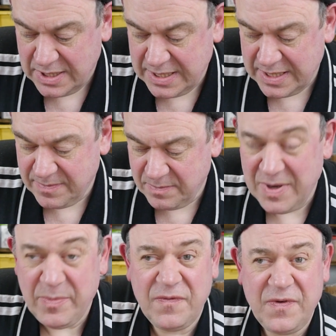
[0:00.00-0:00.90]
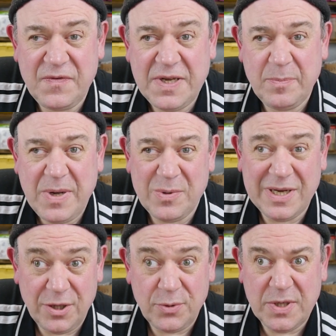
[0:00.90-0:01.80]
um, maybe fifteen pound
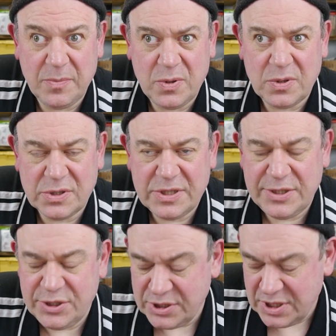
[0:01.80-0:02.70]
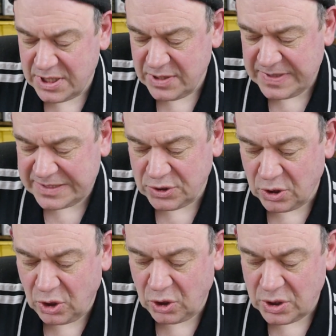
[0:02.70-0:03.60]
including postage. That's
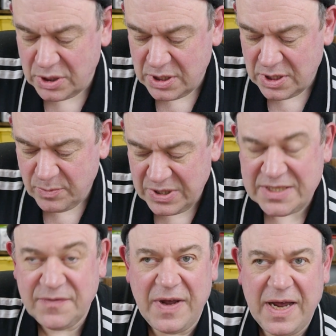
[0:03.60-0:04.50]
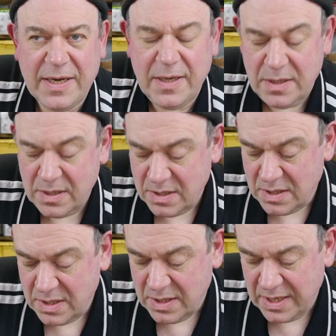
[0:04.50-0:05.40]
all. But that's fine,
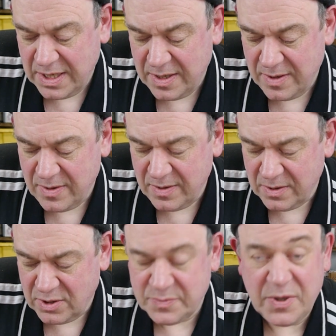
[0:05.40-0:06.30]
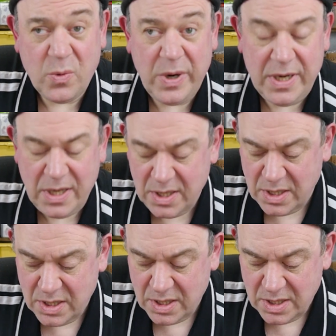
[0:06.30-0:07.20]
uh, it cost me a quid.
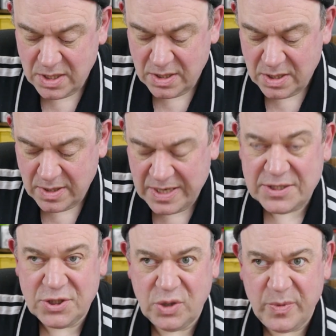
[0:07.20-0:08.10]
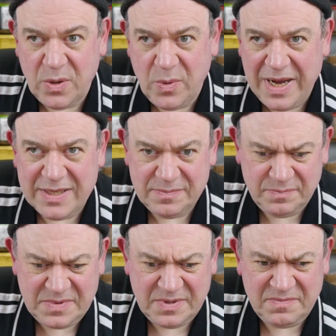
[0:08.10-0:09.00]
That's assuming it works.
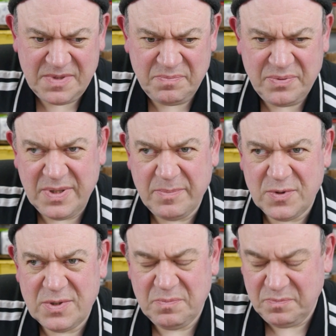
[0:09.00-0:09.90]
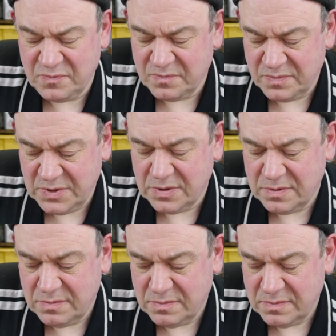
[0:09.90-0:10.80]
They're, they're pretty much, you know,
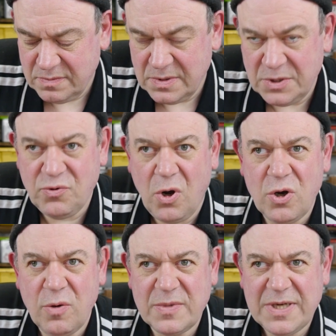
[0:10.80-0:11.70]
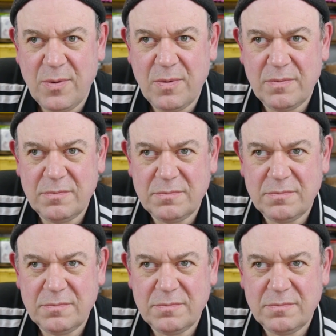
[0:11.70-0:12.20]
the drawer comes out,